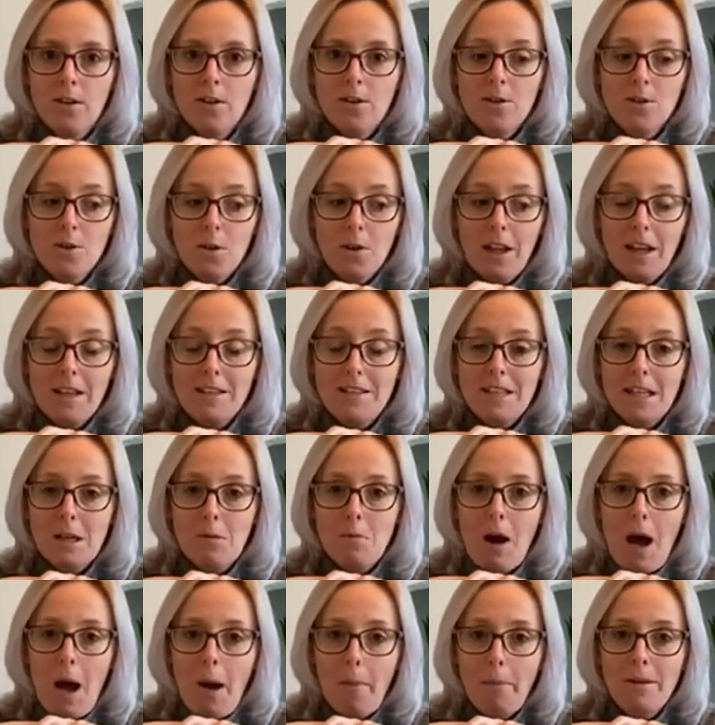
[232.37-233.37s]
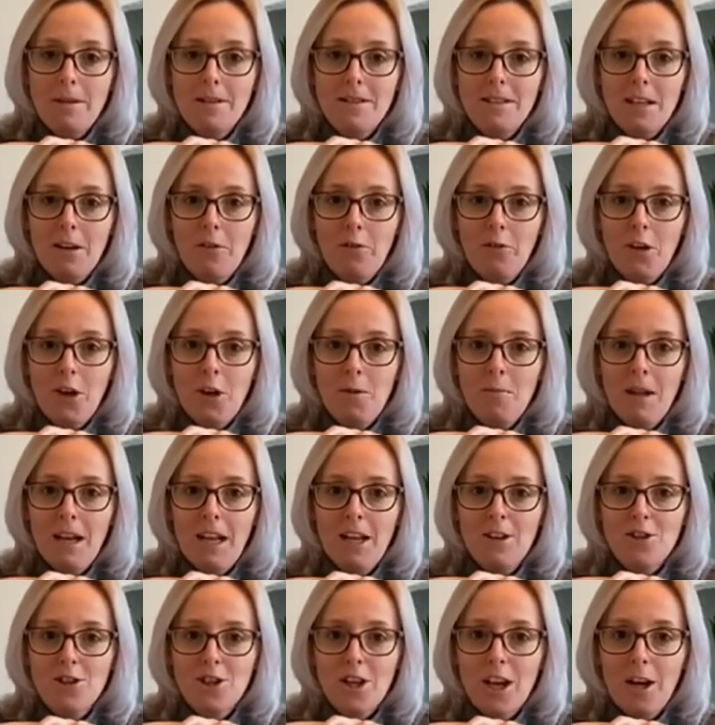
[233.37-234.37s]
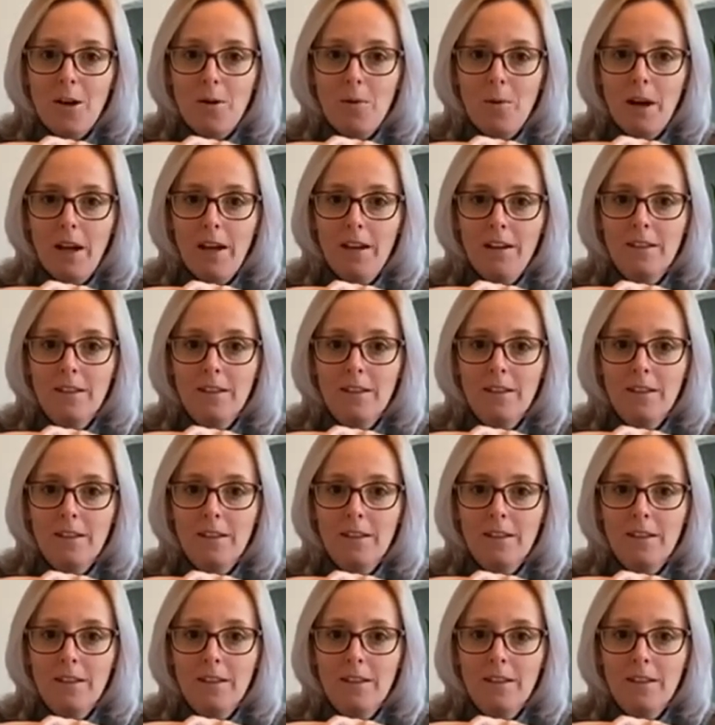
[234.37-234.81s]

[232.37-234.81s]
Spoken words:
So let's see what happens in a few minutes, shall we?